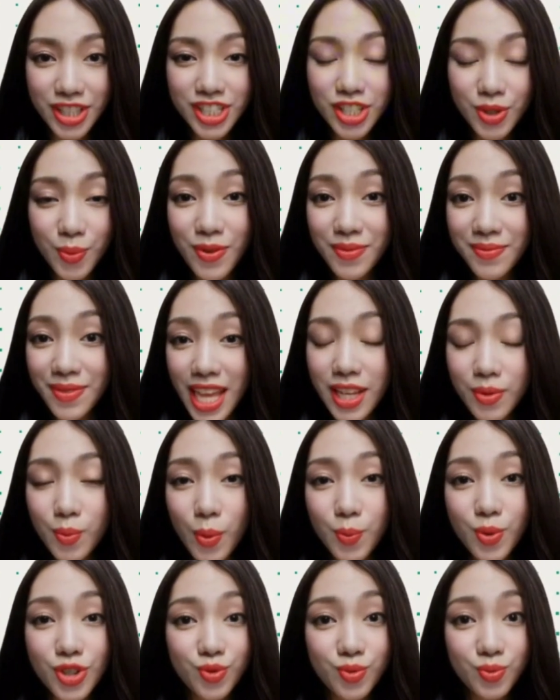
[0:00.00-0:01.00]
to reflect what
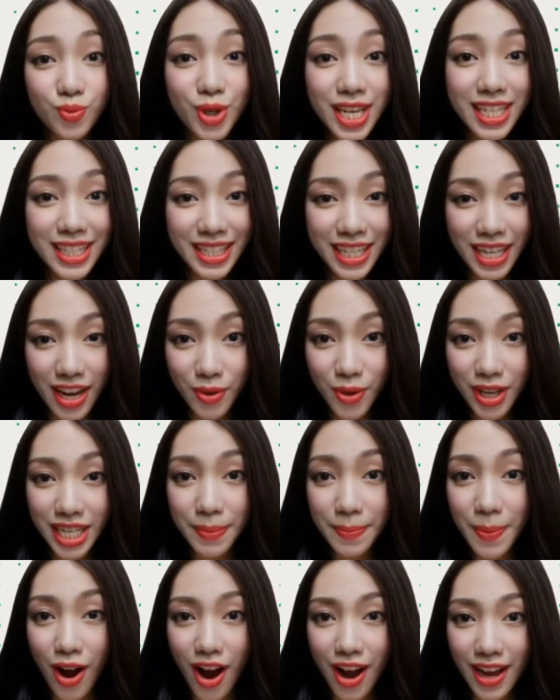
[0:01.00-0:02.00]
was really agreed
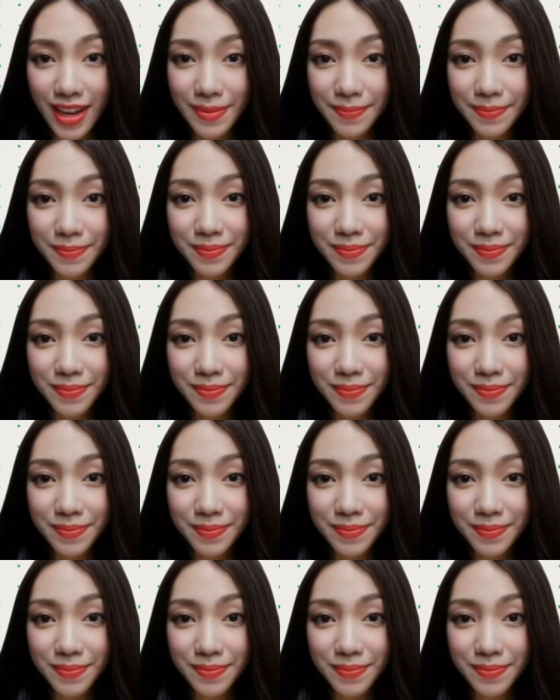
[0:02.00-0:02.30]
upon.